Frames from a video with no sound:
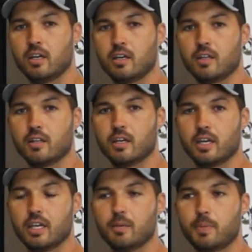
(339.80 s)
The
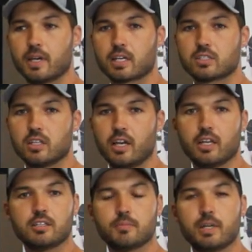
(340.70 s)
Apex line
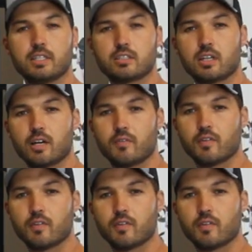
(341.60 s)
is based off of